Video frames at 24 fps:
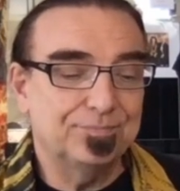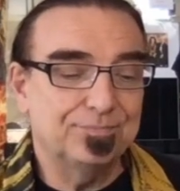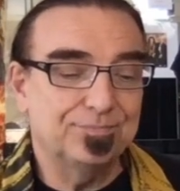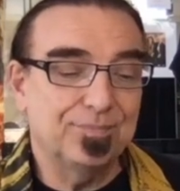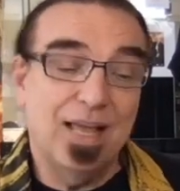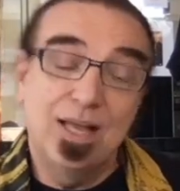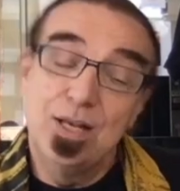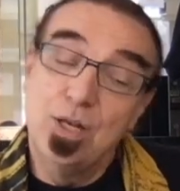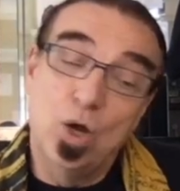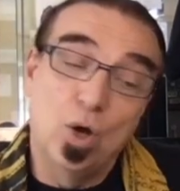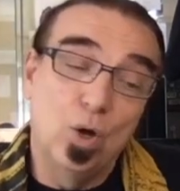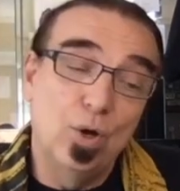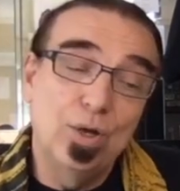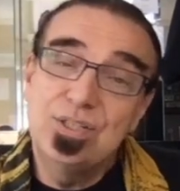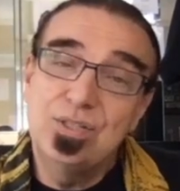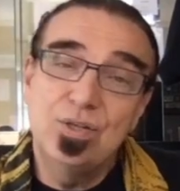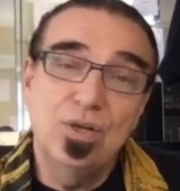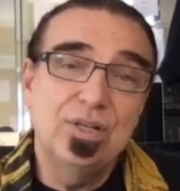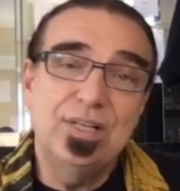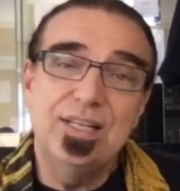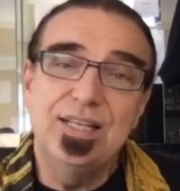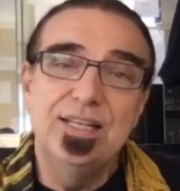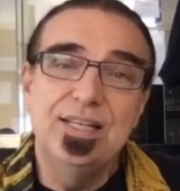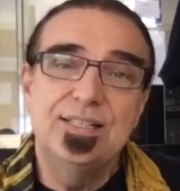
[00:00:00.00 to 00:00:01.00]
I know it's
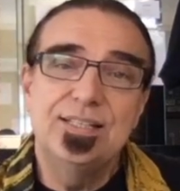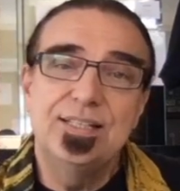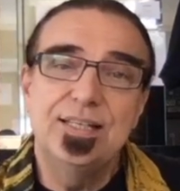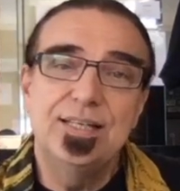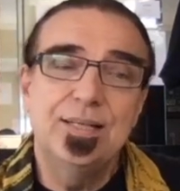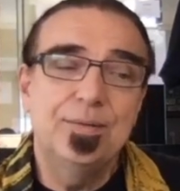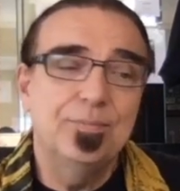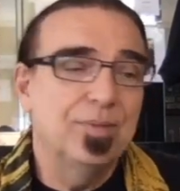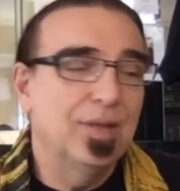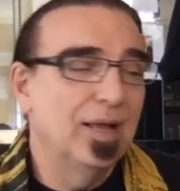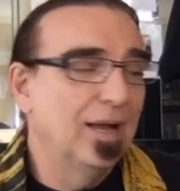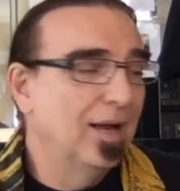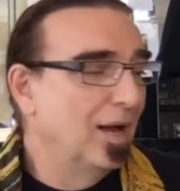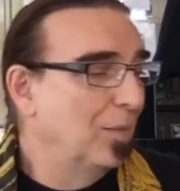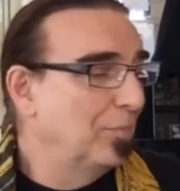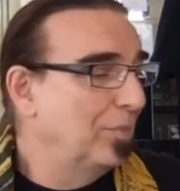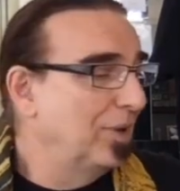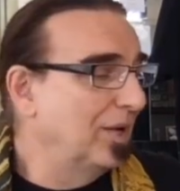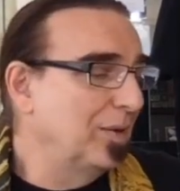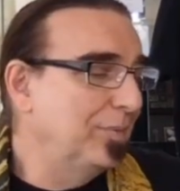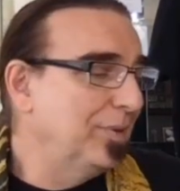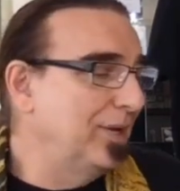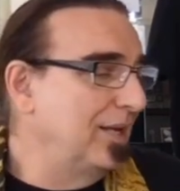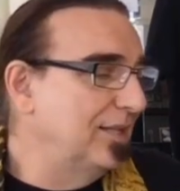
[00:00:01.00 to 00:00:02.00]
not easy,
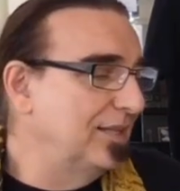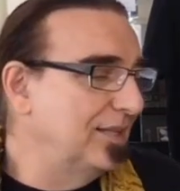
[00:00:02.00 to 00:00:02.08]
but I mean,